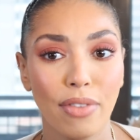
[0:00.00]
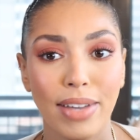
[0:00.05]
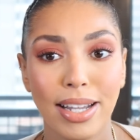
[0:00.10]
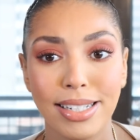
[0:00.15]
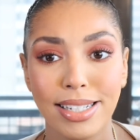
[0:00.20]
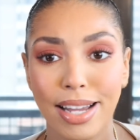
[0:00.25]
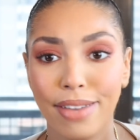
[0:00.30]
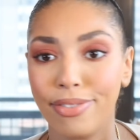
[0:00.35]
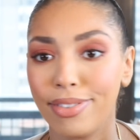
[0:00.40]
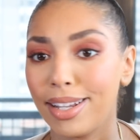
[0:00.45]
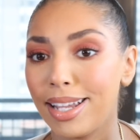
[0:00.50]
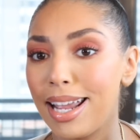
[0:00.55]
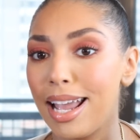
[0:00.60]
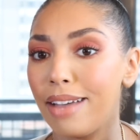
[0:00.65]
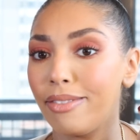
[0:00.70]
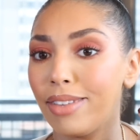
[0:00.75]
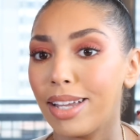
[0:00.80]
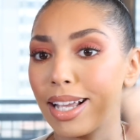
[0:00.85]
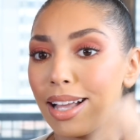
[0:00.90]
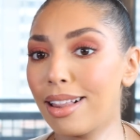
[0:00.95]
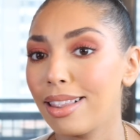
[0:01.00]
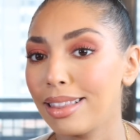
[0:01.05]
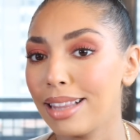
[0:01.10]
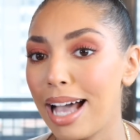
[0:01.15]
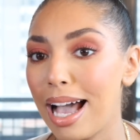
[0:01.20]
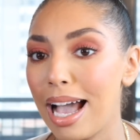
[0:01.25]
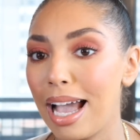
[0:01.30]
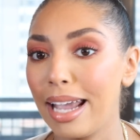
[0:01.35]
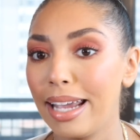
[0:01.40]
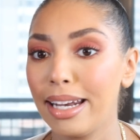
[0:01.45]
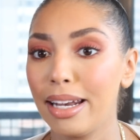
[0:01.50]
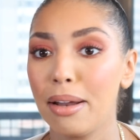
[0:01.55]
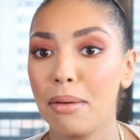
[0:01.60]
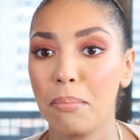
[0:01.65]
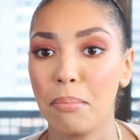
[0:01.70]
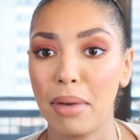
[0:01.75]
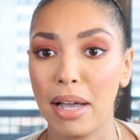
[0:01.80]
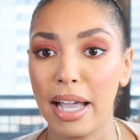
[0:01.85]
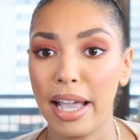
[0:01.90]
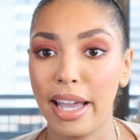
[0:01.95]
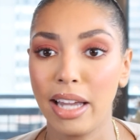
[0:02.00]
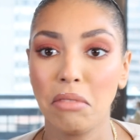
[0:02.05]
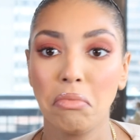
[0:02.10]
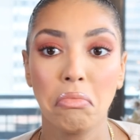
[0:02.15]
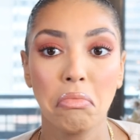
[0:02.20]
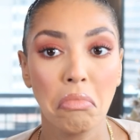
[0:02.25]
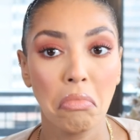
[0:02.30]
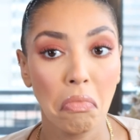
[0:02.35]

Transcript: I definitely have like a line, but